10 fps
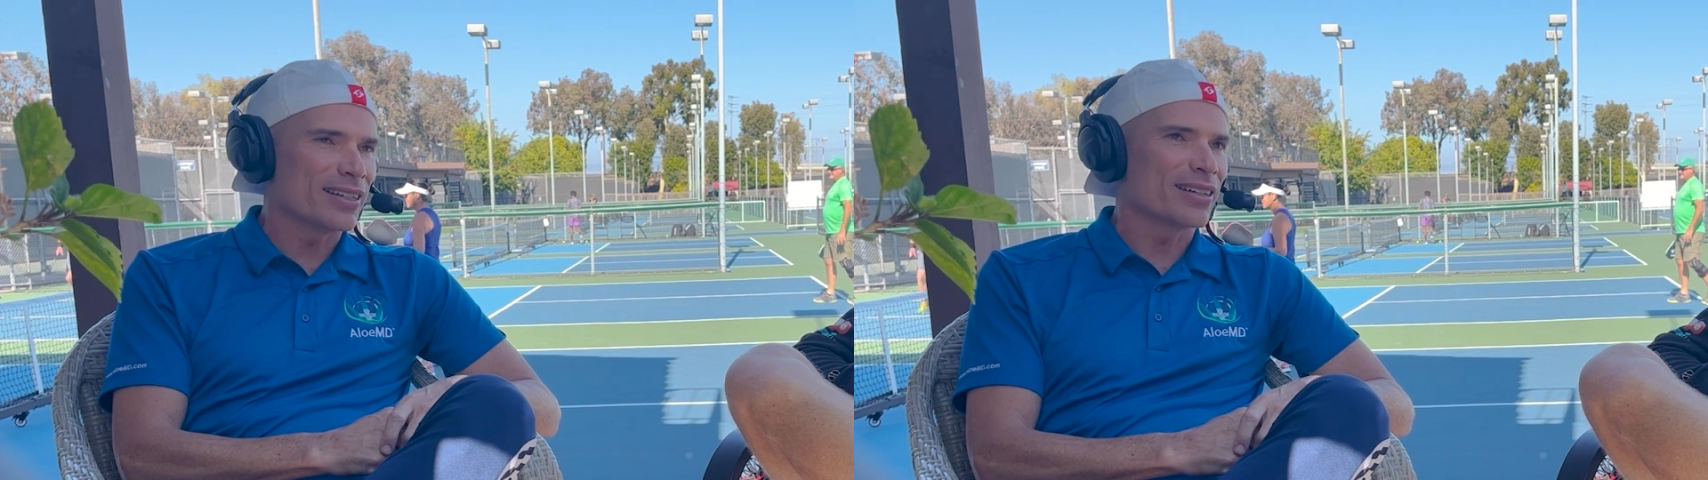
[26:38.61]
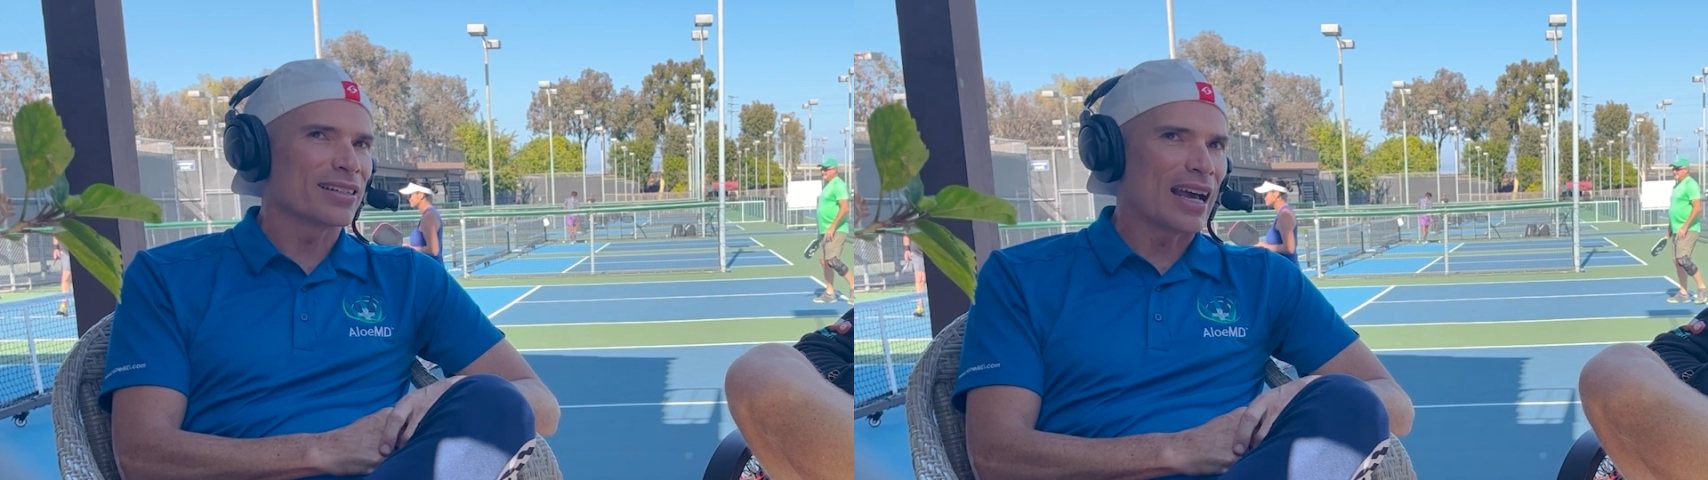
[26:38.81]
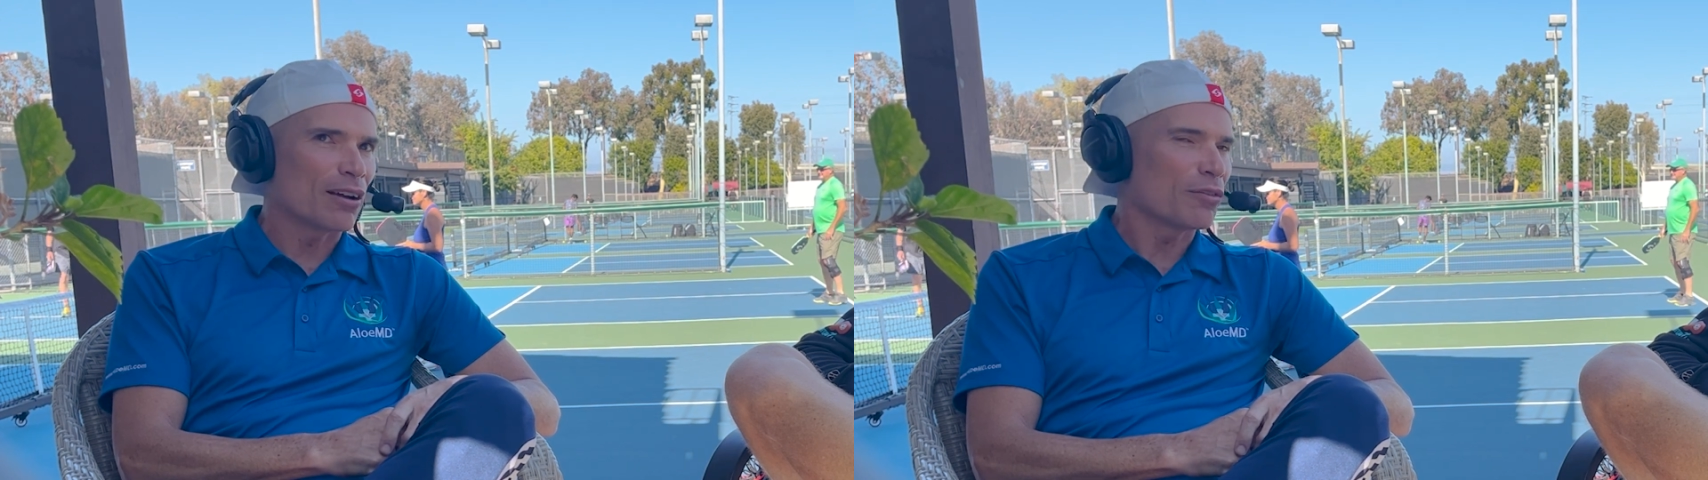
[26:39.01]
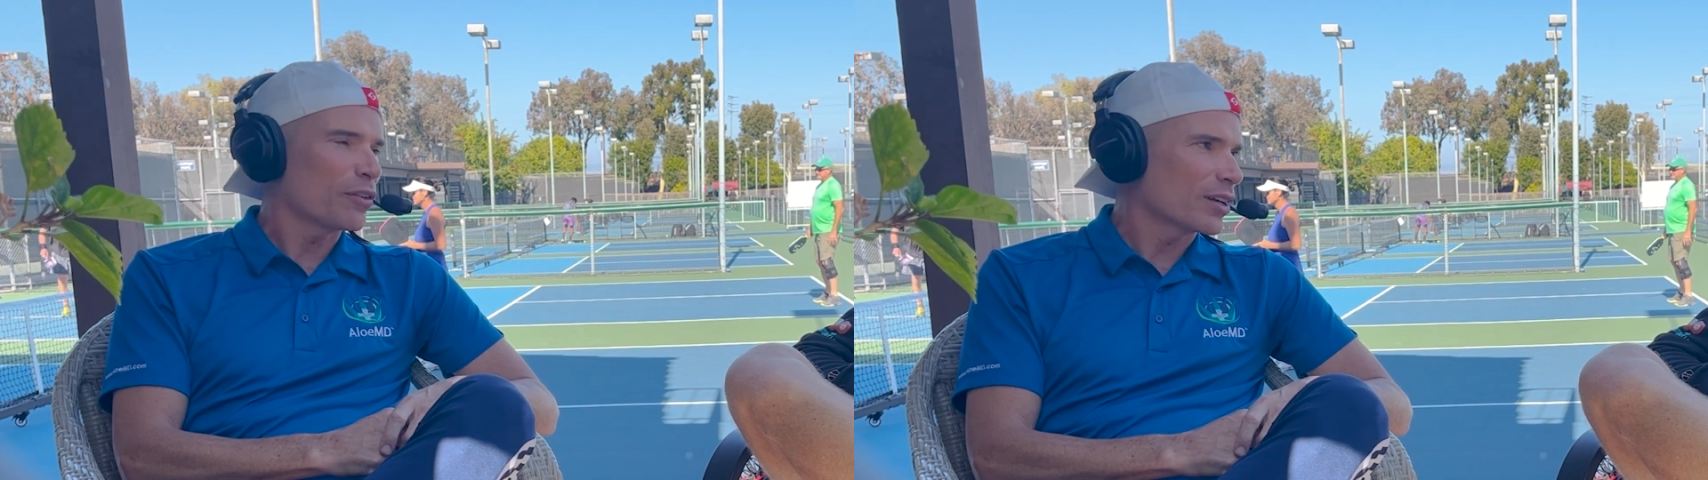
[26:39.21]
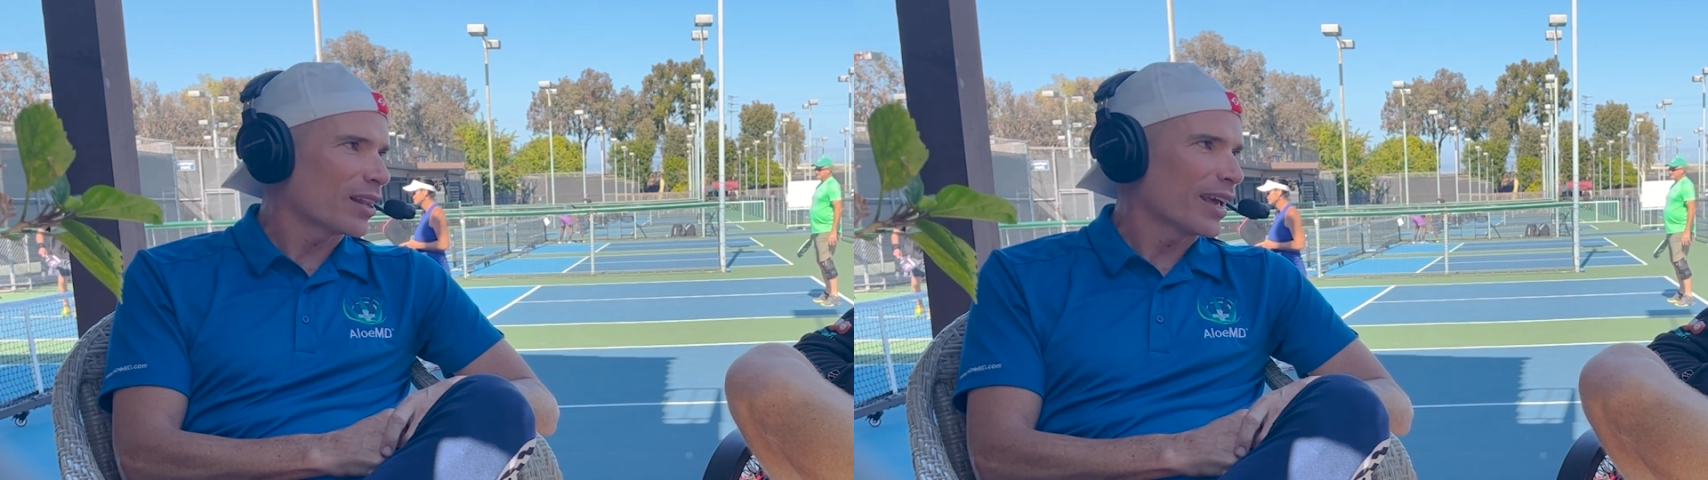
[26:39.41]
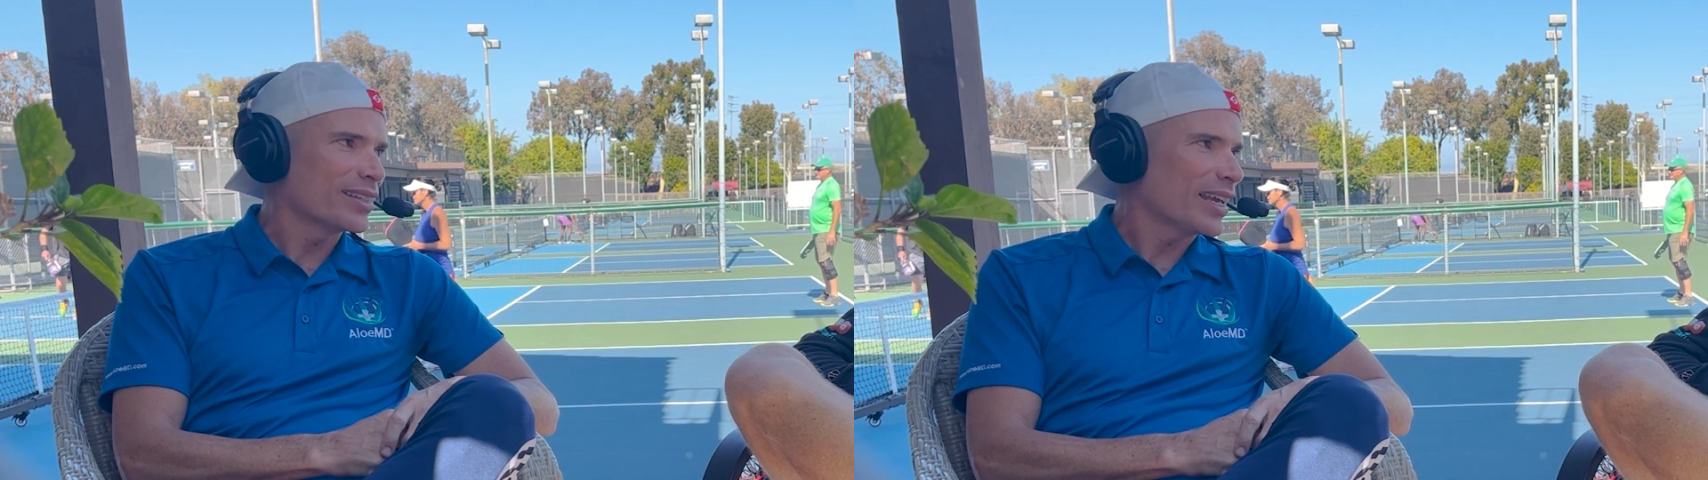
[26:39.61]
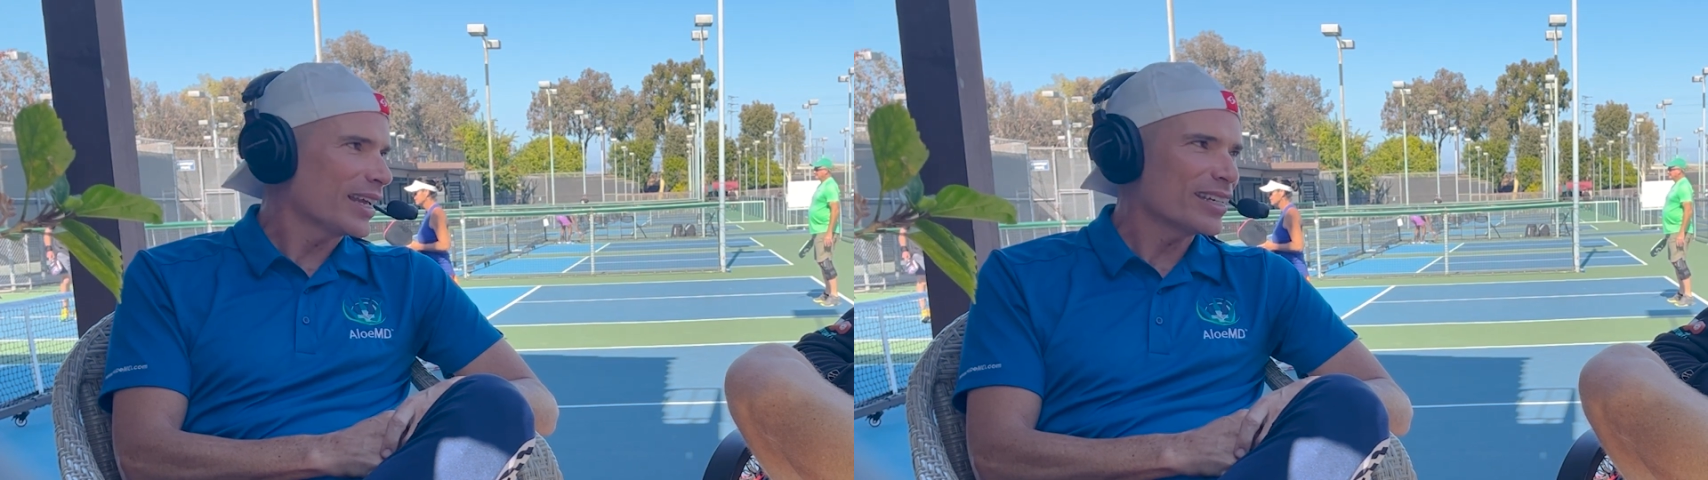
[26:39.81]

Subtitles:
does that feel like 10